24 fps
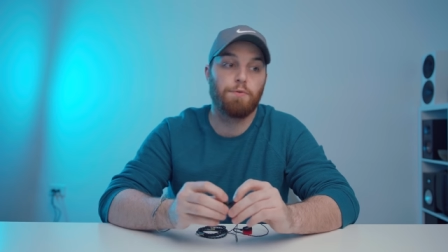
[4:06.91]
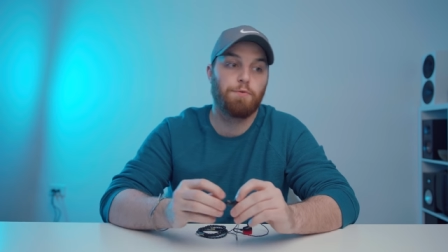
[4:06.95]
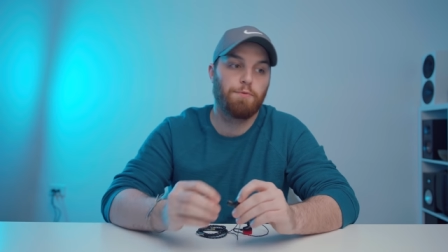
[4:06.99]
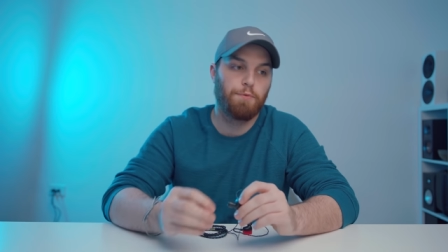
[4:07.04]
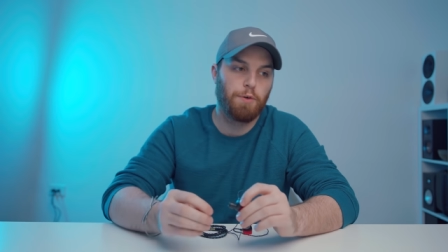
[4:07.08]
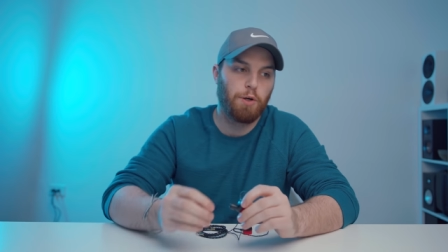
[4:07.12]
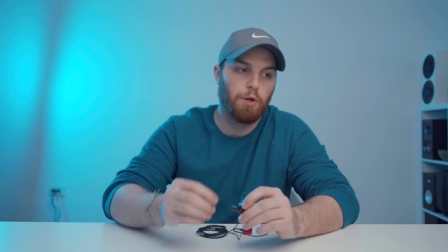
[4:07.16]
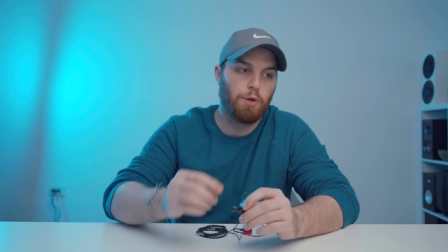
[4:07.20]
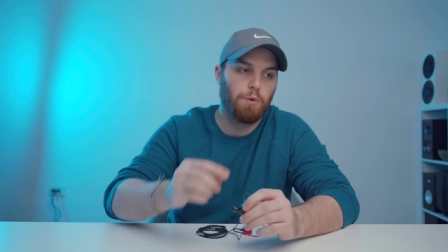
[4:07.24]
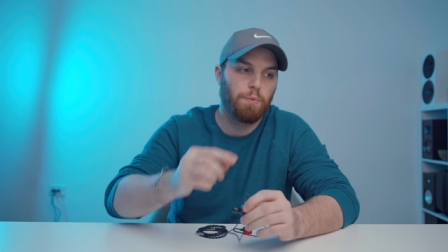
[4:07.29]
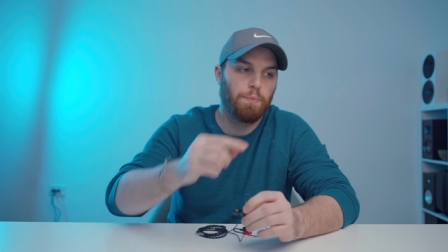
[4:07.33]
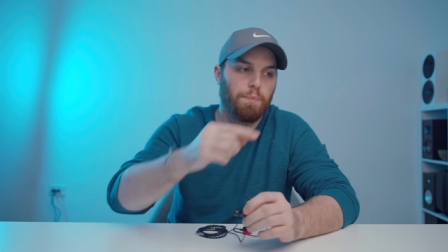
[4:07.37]

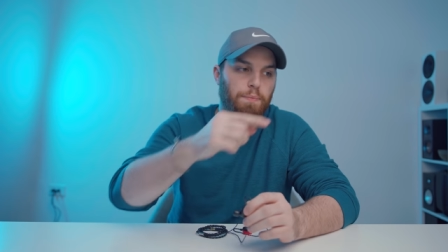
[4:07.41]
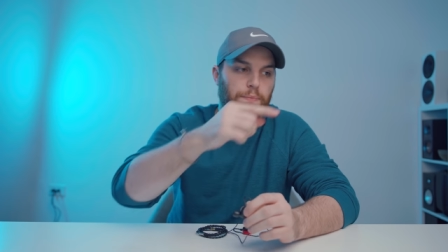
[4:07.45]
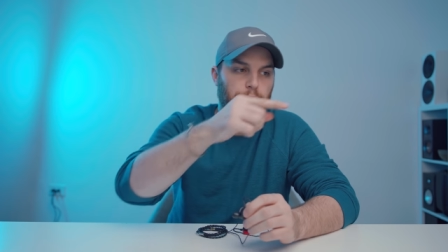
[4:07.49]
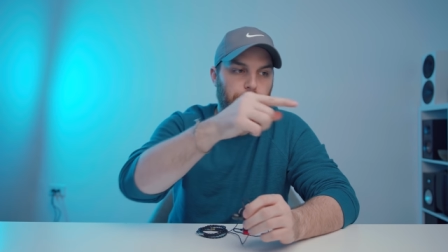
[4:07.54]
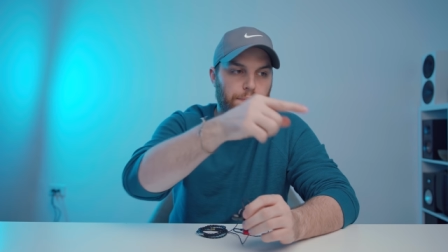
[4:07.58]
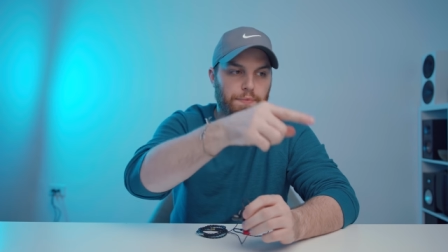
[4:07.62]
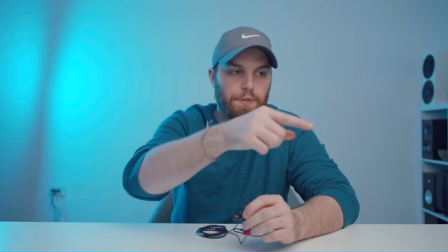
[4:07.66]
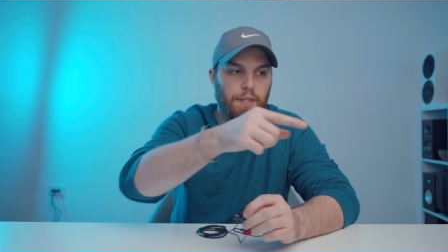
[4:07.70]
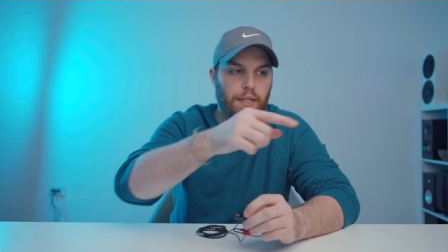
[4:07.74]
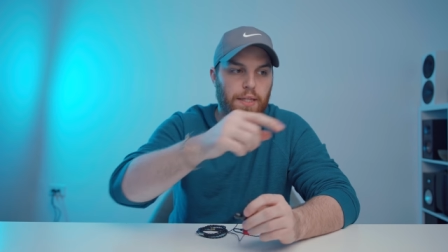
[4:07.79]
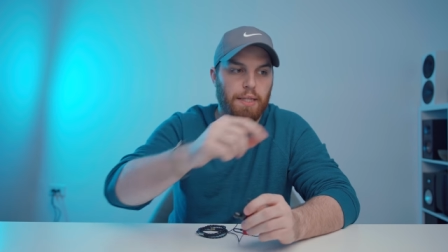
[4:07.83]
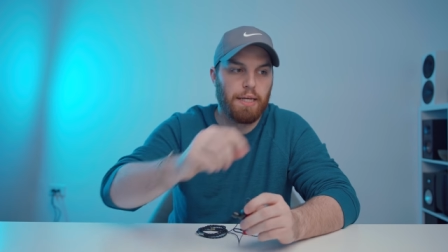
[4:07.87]
foam
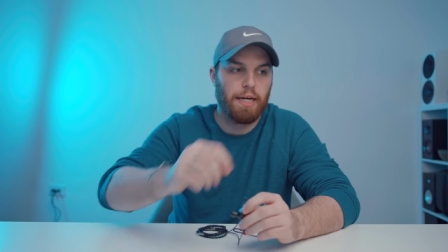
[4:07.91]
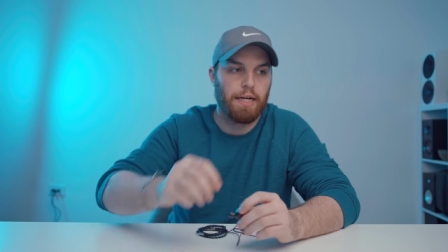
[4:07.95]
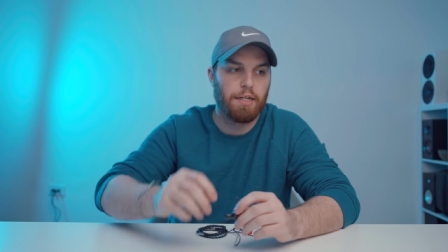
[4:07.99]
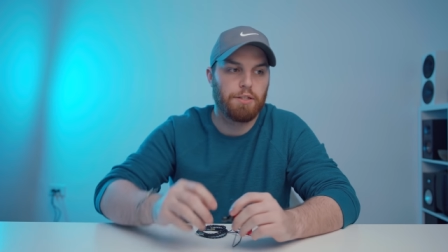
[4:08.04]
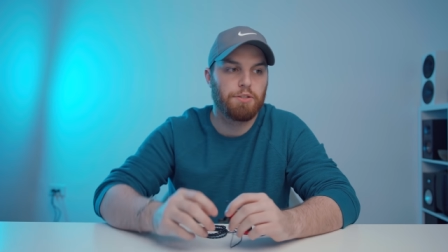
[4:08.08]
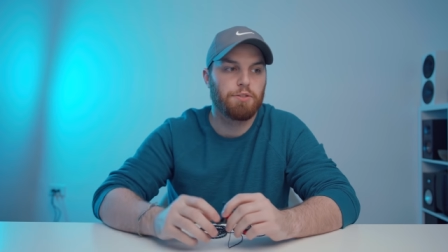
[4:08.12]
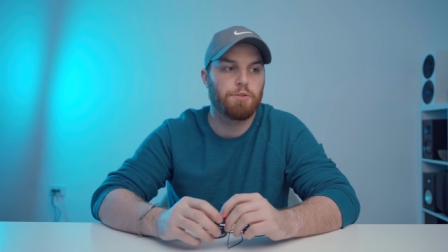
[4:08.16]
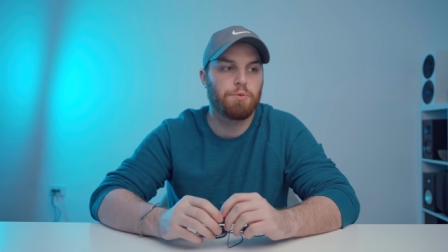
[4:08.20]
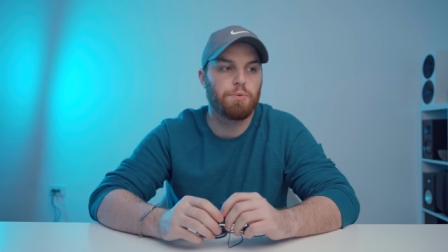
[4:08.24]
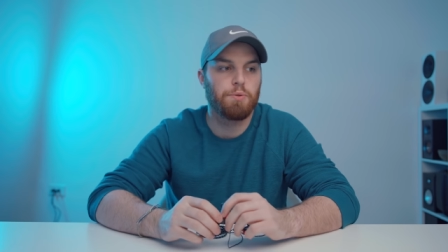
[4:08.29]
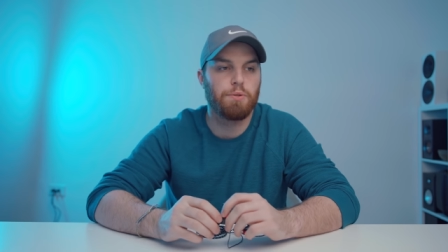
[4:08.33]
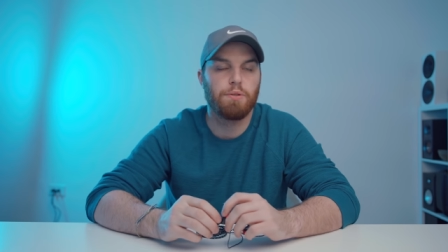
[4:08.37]
than the
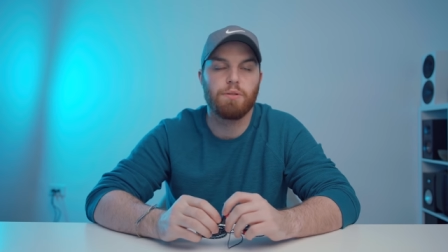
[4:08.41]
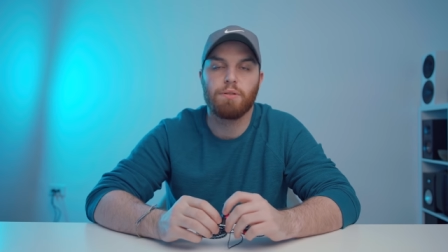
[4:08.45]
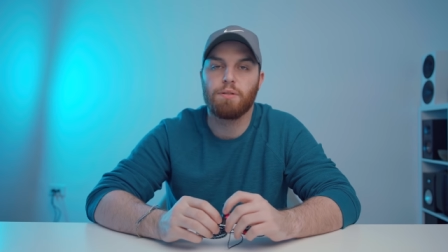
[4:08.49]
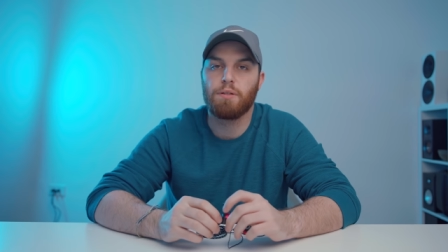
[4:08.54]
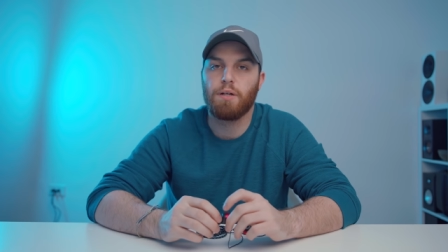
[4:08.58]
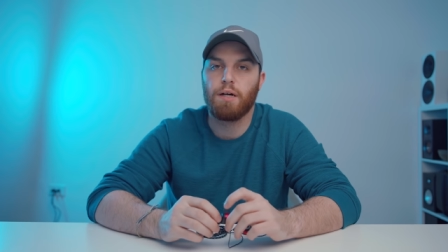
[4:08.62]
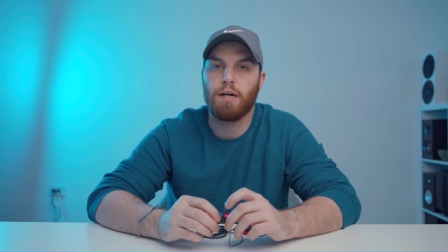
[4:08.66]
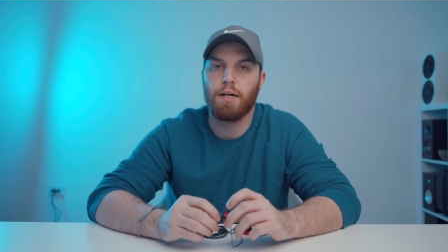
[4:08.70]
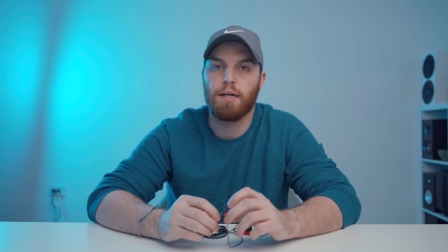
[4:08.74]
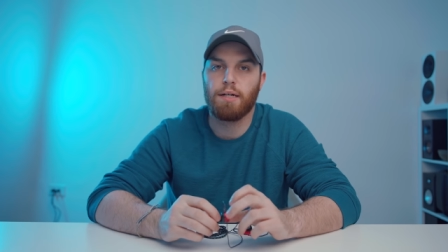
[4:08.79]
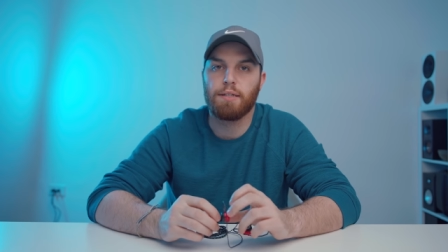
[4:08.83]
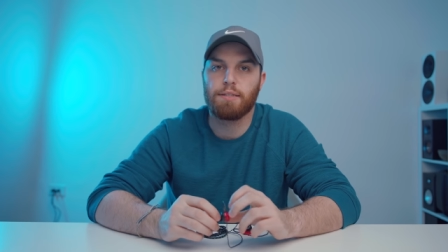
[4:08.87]
actual
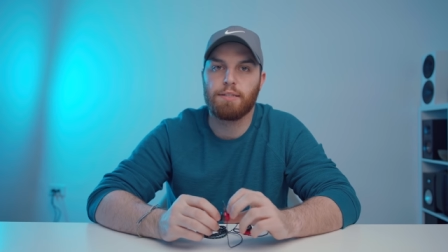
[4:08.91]
uh,